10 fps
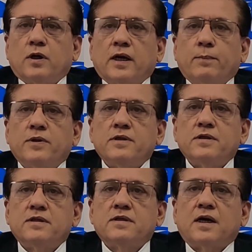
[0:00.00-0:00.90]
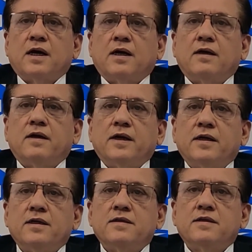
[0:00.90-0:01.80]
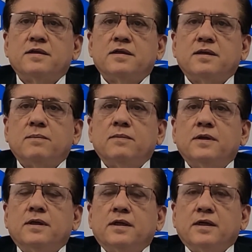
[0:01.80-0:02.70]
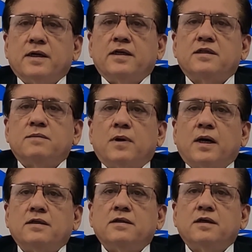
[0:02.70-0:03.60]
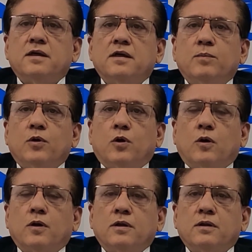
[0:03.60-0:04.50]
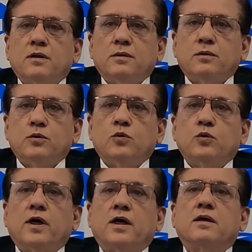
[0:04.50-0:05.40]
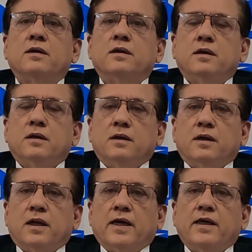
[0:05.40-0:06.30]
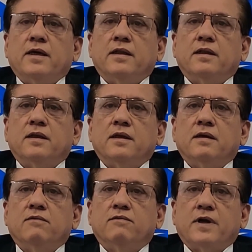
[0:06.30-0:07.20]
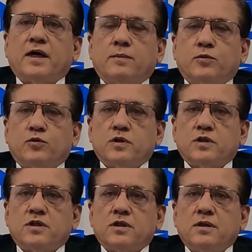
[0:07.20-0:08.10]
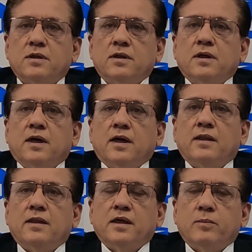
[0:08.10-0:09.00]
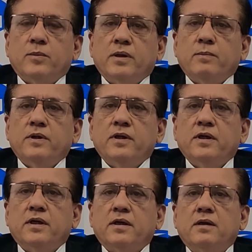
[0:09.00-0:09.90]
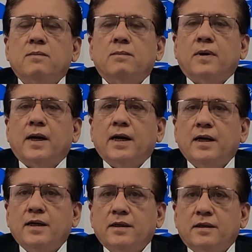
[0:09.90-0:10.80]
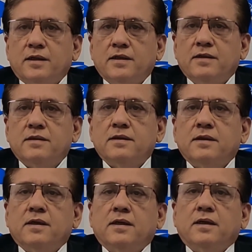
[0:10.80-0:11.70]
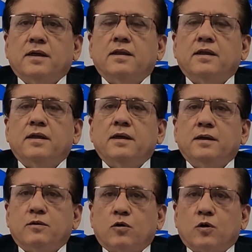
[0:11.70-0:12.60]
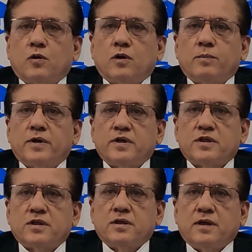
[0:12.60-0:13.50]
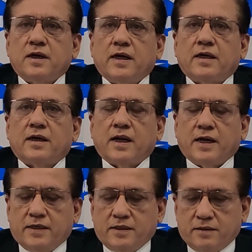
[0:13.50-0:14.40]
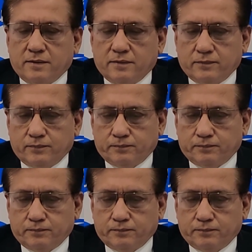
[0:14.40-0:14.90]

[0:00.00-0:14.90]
what happens is our drainage system gets marginally blocked due to our lying in the flat position, and there may be a mild increase in the intraocular pressure at night.